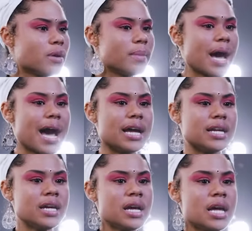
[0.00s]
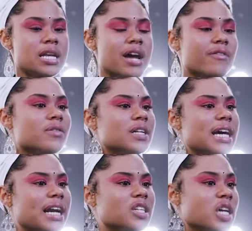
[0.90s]
women. I never really
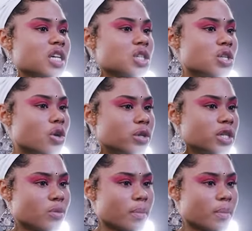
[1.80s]
got a chance to know these